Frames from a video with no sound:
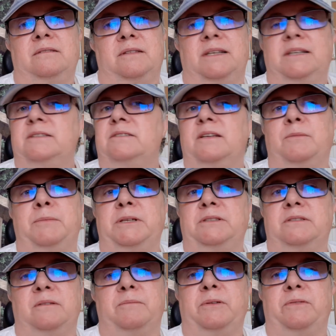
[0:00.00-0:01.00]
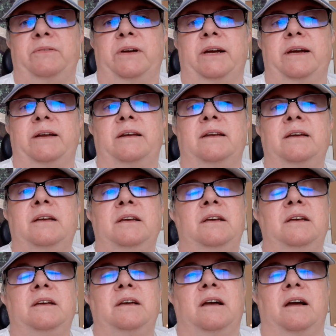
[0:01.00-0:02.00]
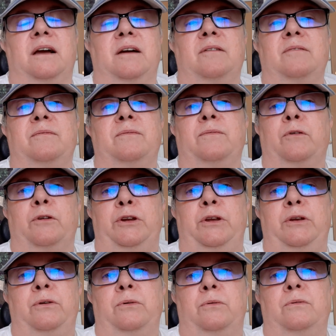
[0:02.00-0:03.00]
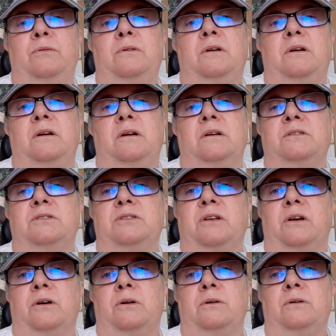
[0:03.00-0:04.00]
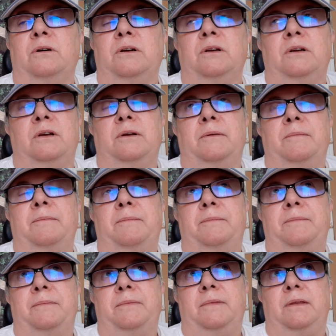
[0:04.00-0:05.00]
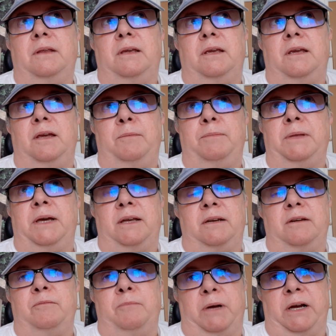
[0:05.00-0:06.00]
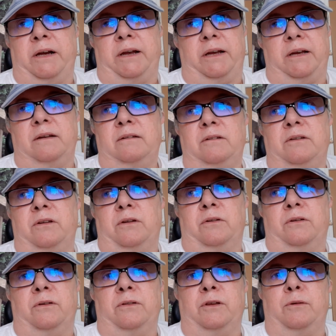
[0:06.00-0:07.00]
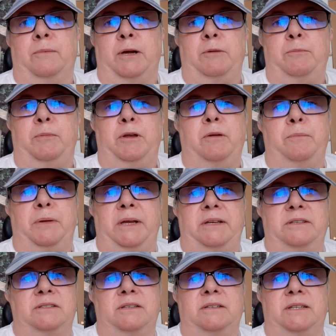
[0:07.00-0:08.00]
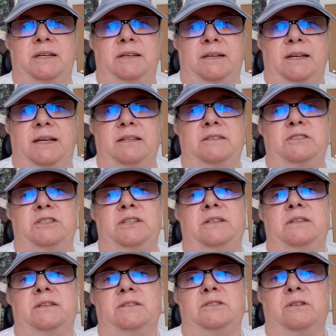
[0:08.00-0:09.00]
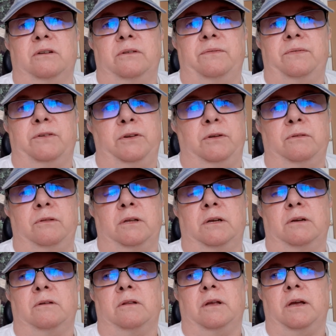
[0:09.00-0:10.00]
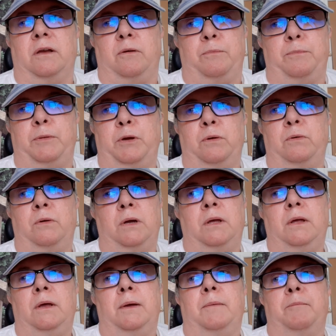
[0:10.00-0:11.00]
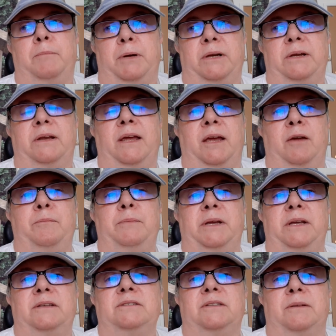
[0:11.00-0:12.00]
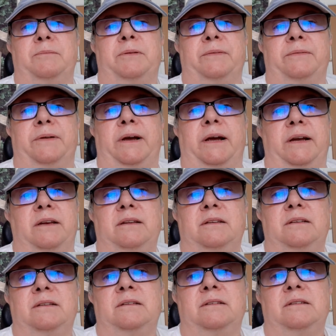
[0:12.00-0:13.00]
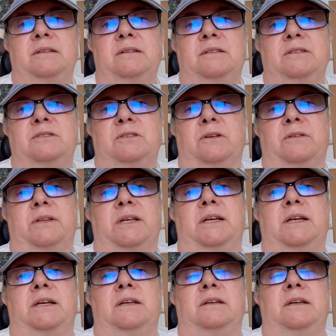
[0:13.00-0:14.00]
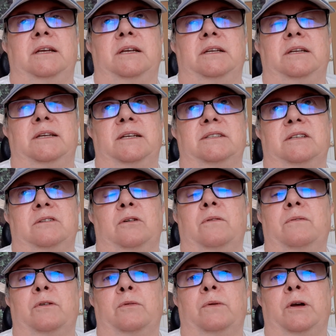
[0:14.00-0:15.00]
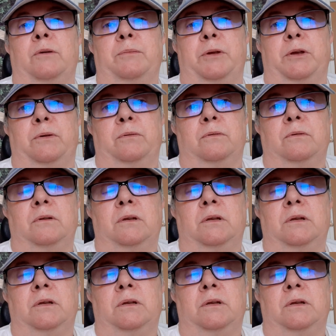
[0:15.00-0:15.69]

Things can be simplified um, for you. Uh, so keep that in mind. You know, there might be a piece of technology that's good for you that'll help you, but can be simplified so that it, it doesn't overwhelm you.